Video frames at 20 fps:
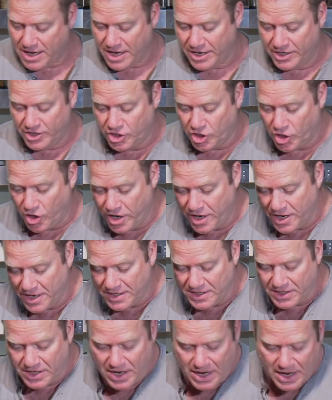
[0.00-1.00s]
Enjoy
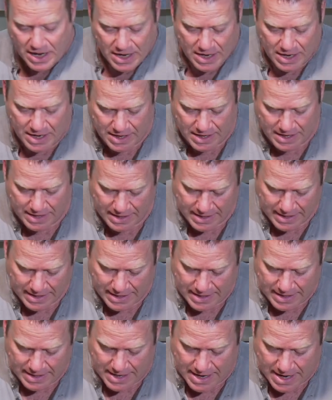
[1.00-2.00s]
it.
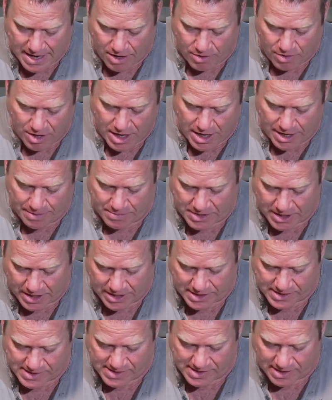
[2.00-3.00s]
And now I'm
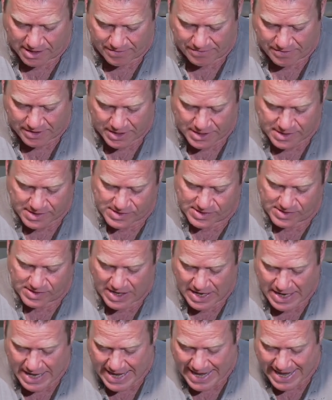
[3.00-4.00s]
gonna stuff this.
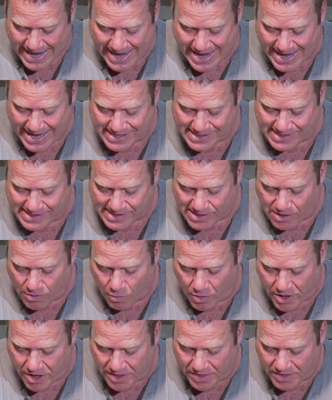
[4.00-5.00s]
As
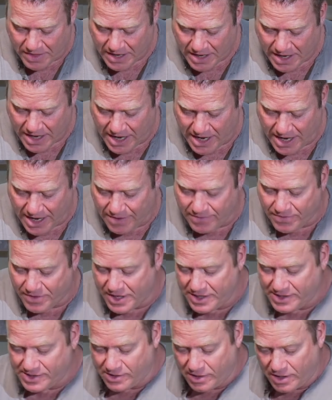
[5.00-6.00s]
with
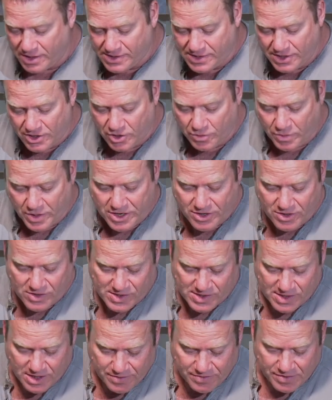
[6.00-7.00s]
every sausage, when you
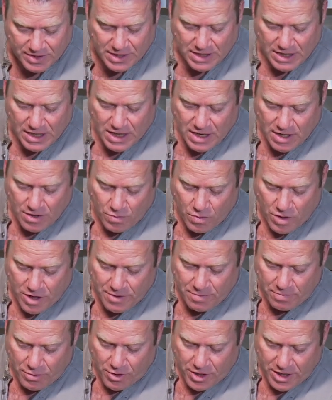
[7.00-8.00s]
stuff it,
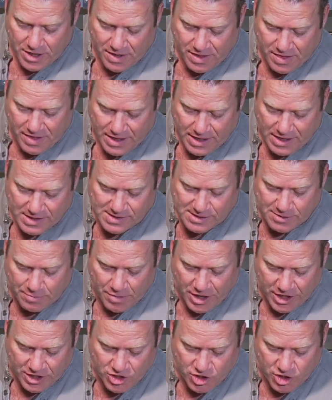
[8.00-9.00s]
one important thing is to
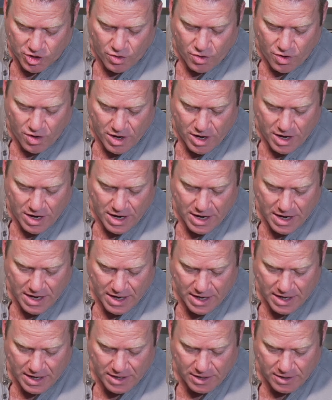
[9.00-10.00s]
make sure
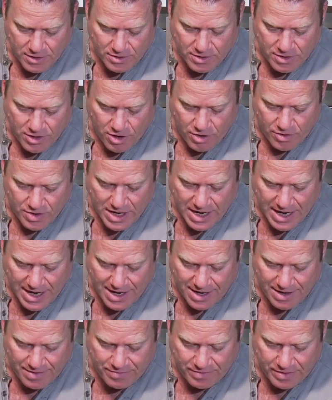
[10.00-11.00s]
you don't
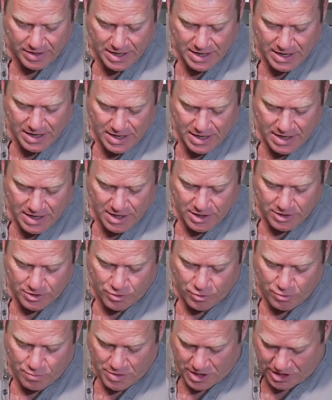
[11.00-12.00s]
have
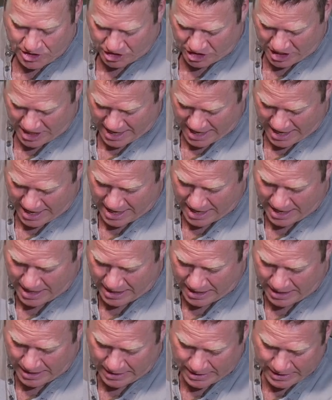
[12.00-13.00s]
too much
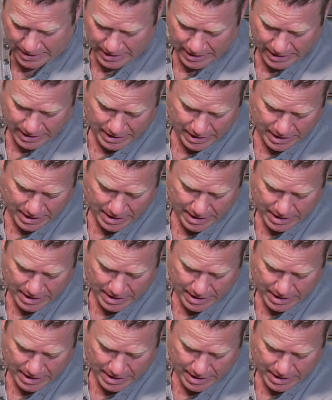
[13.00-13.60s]
air in the